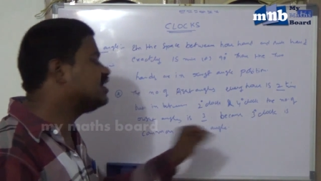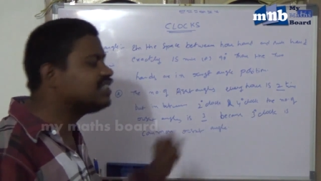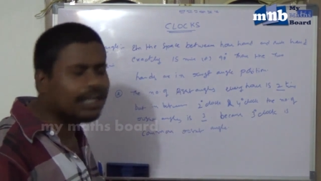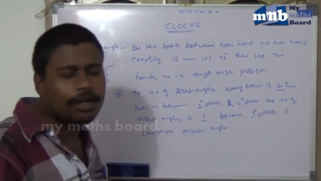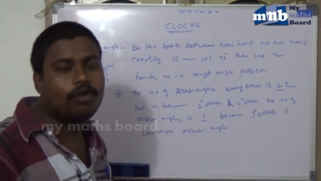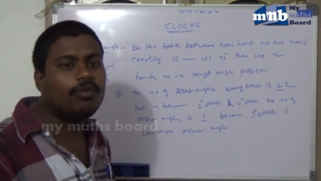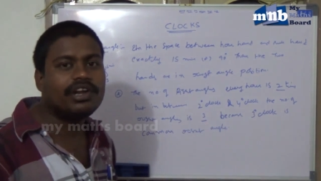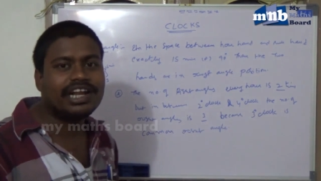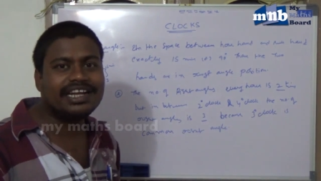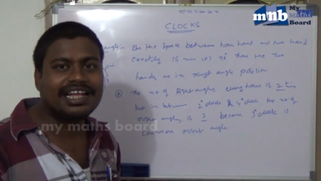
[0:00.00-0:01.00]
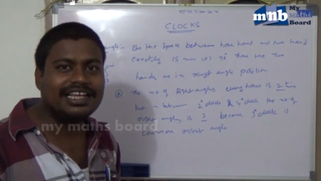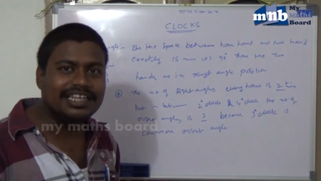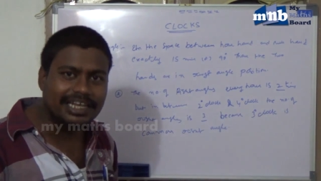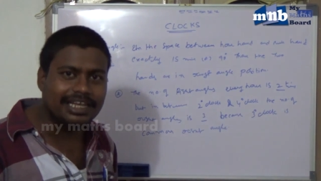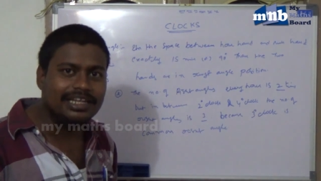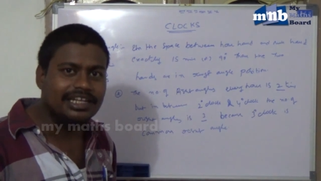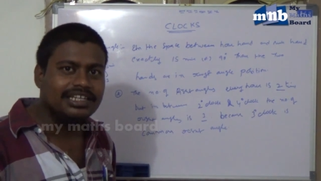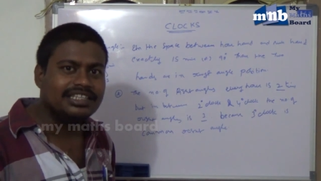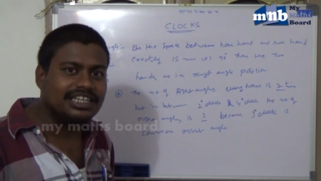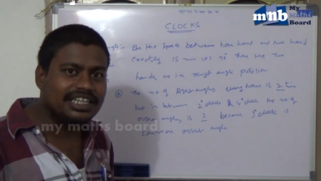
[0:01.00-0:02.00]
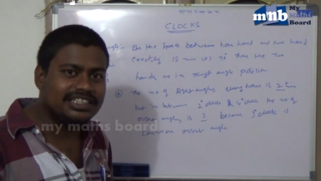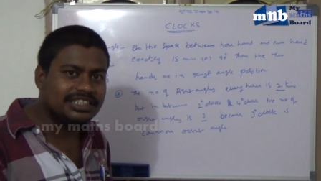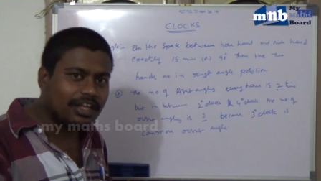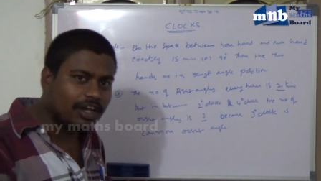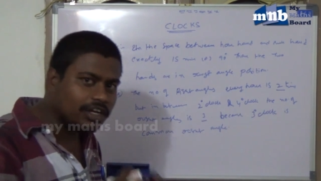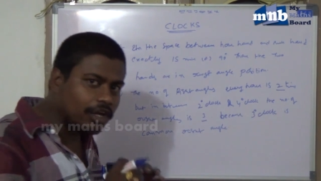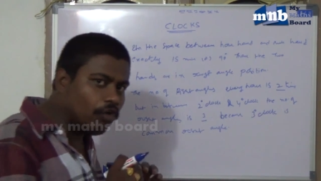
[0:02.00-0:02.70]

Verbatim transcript: is the common right angle. That is not